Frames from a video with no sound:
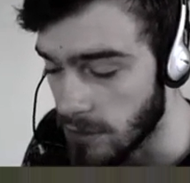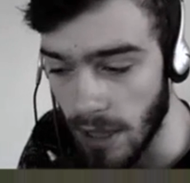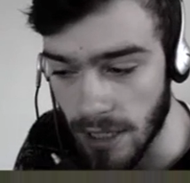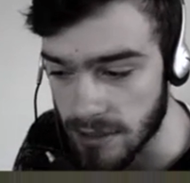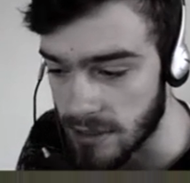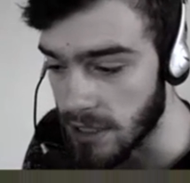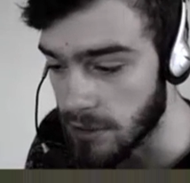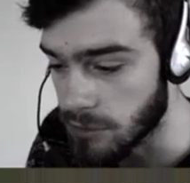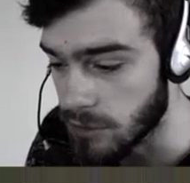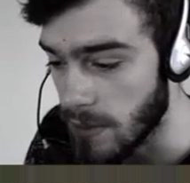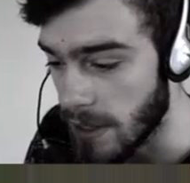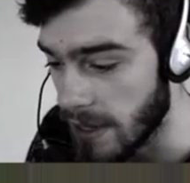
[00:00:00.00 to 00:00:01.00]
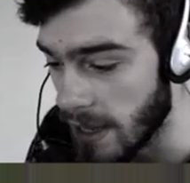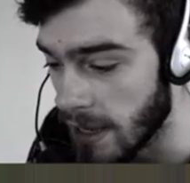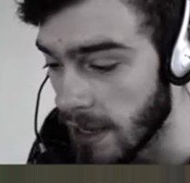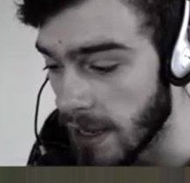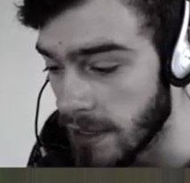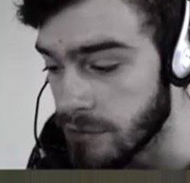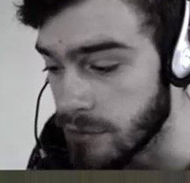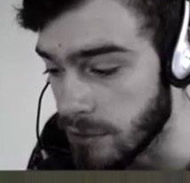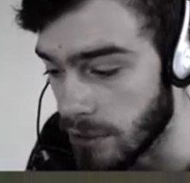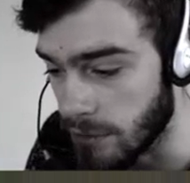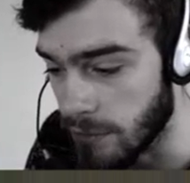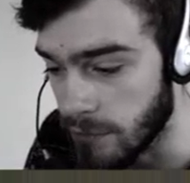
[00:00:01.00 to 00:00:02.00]
to like cycle through my deck and get to
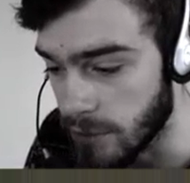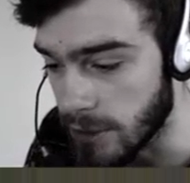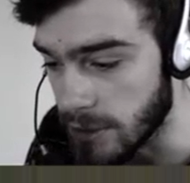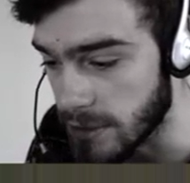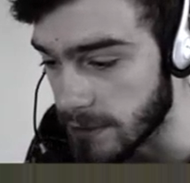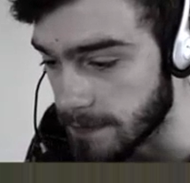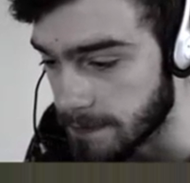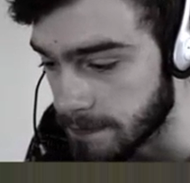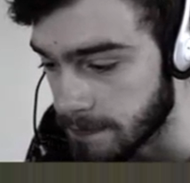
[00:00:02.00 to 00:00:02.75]
another furnace.